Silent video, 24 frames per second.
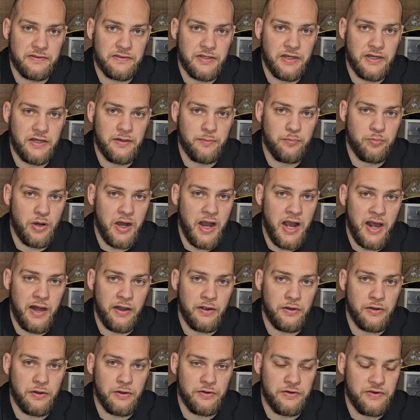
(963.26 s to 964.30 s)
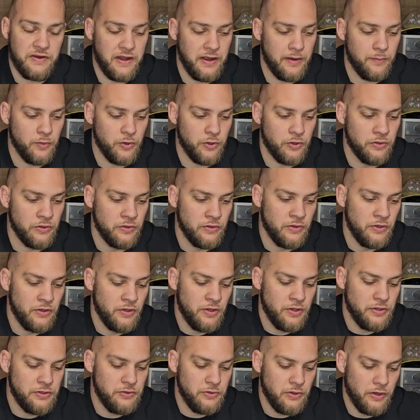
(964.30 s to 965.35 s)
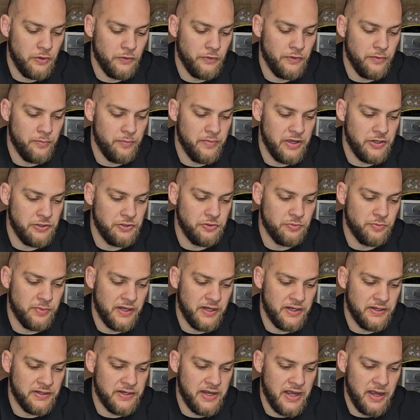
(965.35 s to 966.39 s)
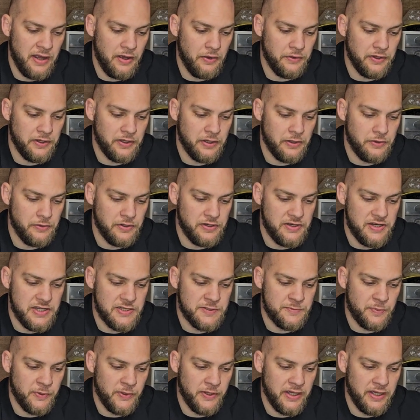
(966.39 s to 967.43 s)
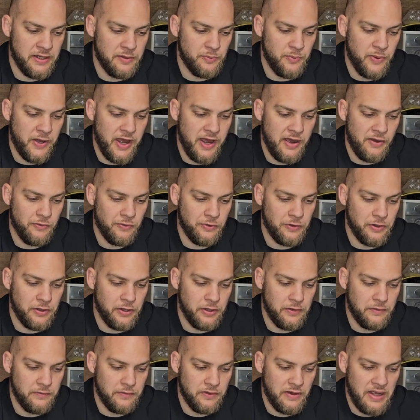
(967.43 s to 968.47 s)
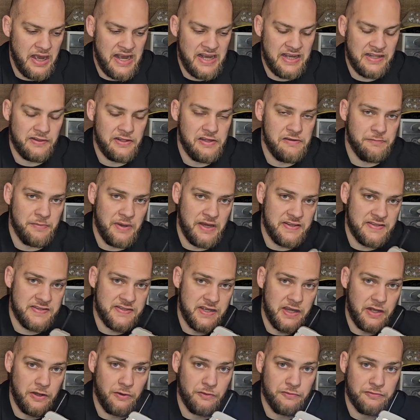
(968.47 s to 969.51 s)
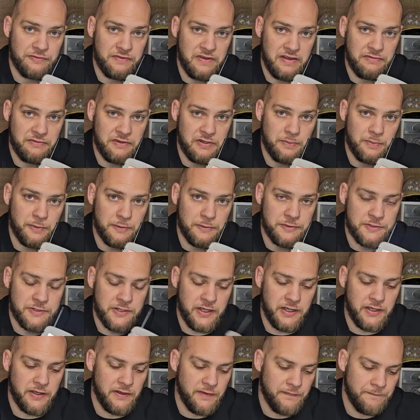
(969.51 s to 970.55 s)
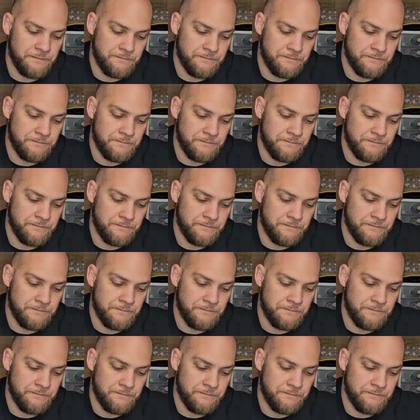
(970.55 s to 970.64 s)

brighter or dimmer. You hold the menu button down and go to display and power, and I leave mine set on 50%.